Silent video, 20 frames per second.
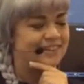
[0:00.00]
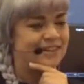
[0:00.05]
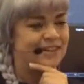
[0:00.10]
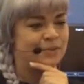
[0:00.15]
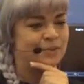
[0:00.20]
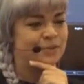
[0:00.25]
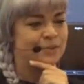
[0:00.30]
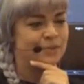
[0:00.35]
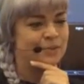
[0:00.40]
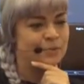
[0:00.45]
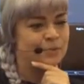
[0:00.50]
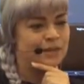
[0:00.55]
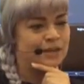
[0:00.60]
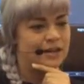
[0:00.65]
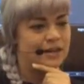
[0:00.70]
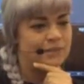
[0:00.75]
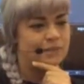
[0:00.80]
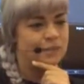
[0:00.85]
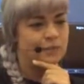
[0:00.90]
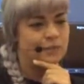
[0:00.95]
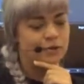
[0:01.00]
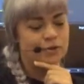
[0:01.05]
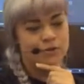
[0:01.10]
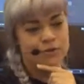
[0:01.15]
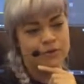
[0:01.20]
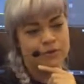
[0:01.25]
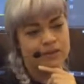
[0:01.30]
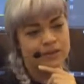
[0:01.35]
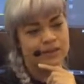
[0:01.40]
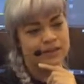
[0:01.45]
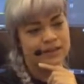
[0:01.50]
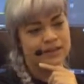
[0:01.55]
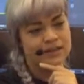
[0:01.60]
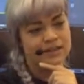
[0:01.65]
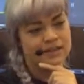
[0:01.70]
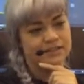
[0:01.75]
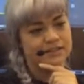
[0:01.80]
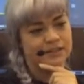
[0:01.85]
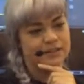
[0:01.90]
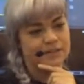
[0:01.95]
Even though we have a recording that
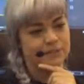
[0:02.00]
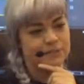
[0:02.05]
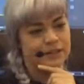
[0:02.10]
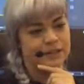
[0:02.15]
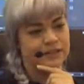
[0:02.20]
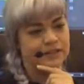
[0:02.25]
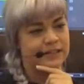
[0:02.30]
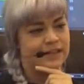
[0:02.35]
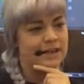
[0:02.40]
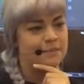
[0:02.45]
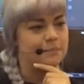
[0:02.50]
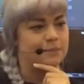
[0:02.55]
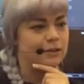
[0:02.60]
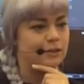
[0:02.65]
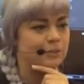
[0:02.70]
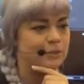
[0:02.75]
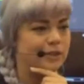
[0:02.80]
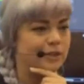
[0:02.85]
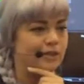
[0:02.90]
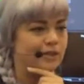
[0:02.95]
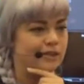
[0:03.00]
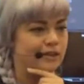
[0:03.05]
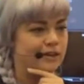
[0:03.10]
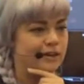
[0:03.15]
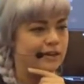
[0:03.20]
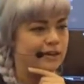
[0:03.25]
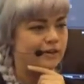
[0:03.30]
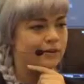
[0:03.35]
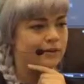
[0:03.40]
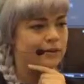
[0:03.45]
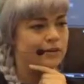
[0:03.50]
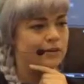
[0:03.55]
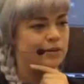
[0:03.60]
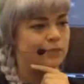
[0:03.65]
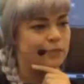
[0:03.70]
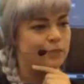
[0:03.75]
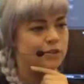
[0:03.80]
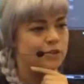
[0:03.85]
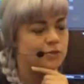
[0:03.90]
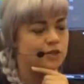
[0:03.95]
has that big gap in the middle there,
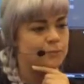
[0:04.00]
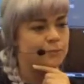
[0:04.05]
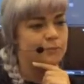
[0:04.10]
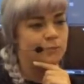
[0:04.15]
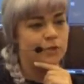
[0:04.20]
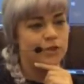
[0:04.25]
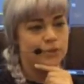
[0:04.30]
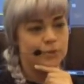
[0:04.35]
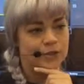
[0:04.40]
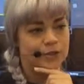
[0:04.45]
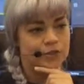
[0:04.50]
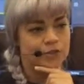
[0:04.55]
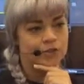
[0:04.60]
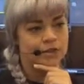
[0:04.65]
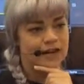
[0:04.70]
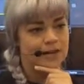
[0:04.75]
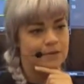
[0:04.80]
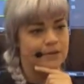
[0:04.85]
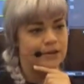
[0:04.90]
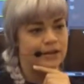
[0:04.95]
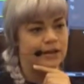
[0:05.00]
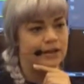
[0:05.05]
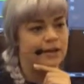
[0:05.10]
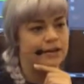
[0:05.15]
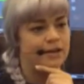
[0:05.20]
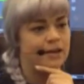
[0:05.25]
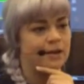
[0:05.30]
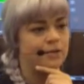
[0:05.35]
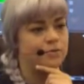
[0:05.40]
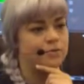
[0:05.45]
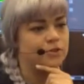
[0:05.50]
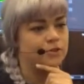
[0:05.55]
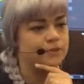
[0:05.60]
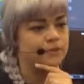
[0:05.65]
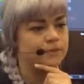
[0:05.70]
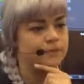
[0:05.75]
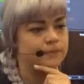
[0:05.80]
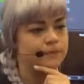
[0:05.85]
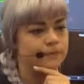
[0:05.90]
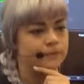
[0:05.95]
we switch on API
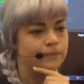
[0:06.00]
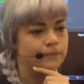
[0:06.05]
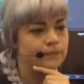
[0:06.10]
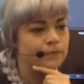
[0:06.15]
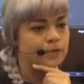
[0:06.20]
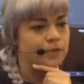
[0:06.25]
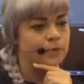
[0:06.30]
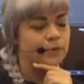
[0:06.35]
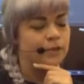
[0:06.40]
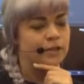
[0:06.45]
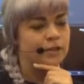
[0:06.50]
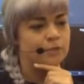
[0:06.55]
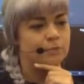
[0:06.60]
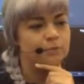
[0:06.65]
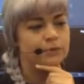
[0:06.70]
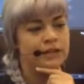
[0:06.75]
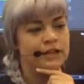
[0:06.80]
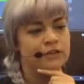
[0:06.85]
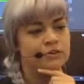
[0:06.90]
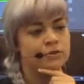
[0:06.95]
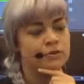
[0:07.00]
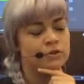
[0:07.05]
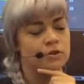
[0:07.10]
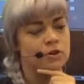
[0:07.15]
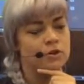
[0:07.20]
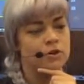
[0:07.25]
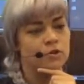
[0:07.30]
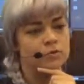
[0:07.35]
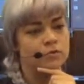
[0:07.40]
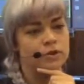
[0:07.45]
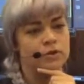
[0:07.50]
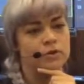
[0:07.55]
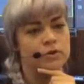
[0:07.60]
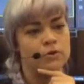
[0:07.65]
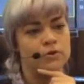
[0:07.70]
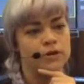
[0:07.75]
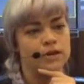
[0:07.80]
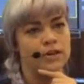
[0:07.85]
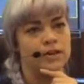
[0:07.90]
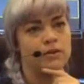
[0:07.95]
capture. We can play through the whole
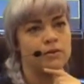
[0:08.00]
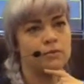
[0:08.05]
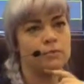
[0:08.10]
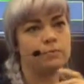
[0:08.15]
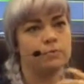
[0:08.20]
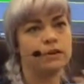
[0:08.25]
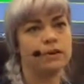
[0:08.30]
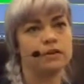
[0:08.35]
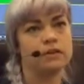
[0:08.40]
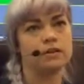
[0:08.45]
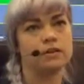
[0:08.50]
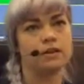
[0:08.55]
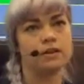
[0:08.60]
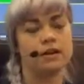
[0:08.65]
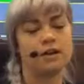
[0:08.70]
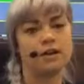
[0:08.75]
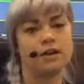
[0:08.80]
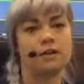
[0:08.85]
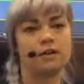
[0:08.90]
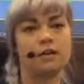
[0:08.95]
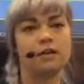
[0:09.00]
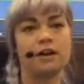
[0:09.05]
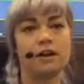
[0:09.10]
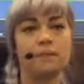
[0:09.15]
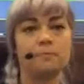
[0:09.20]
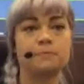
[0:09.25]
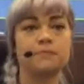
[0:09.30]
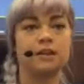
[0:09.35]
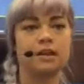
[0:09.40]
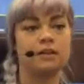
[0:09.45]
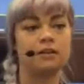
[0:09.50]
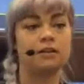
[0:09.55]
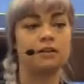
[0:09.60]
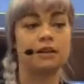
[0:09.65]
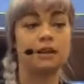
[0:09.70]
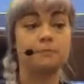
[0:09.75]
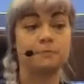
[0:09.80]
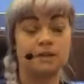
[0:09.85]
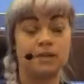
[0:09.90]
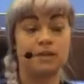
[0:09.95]
recording with an
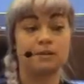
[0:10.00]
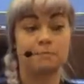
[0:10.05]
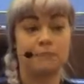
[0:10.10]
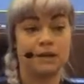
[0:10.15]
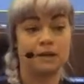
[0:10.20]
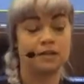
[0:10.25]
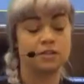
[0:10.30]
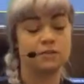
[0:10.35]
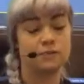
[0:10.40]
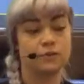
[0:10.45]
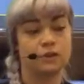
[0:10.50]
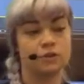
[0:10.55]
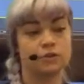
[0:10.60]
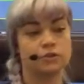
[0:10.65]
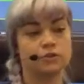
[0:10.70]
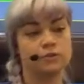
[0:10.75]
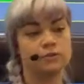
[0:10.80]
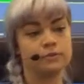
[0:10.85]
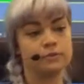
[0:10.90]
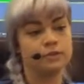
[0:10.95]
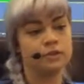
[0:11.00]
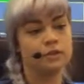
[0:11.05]
updated Banks version.